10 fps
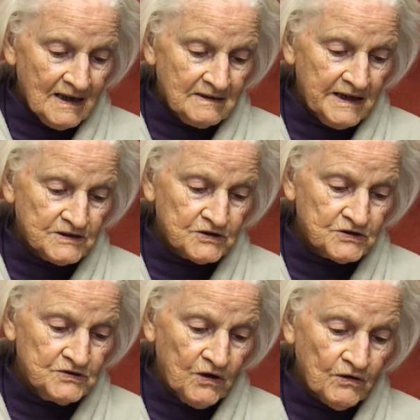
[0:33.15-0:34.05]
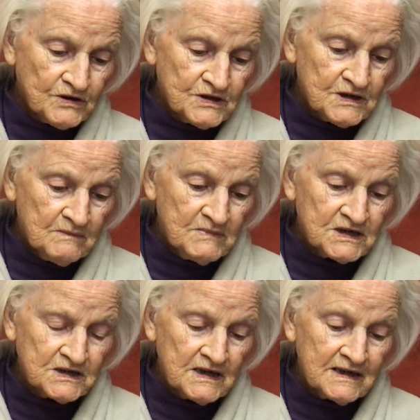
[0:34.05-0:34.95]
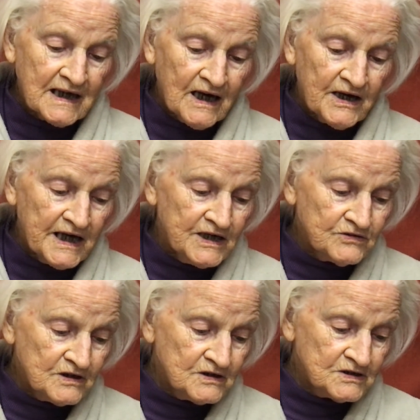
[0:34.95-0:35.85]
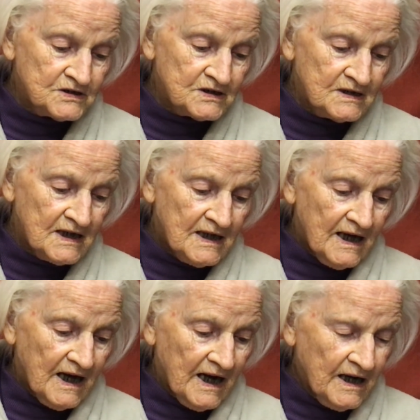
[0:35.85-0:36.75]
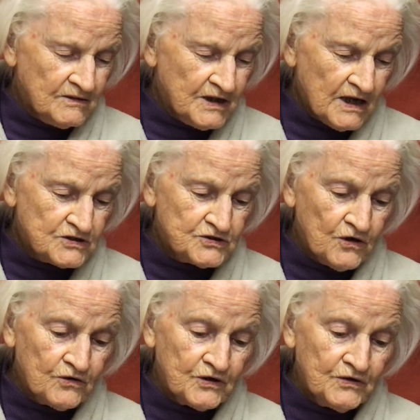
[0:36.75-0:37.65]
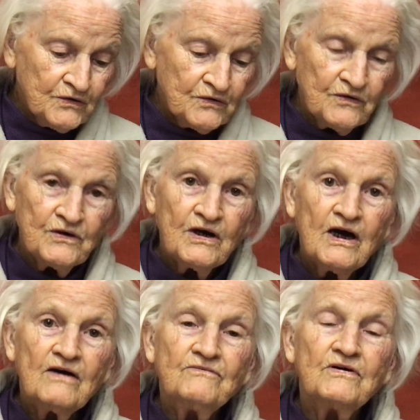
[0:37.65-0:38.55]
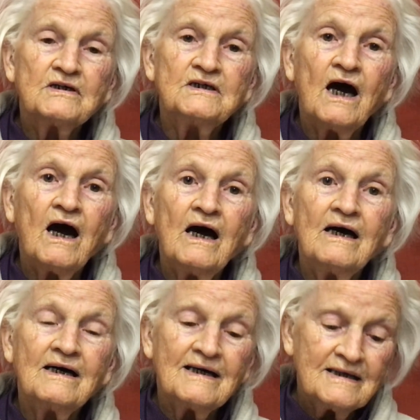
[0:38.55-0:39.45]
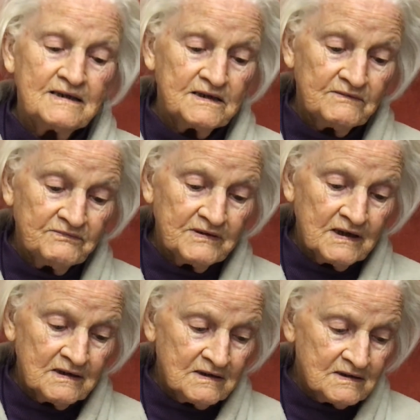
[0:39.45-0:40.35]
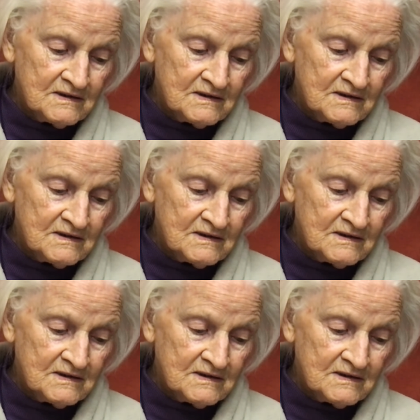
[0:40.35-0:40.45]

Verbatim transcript: Let us not mistake our errors and our sorrow for dire defeat.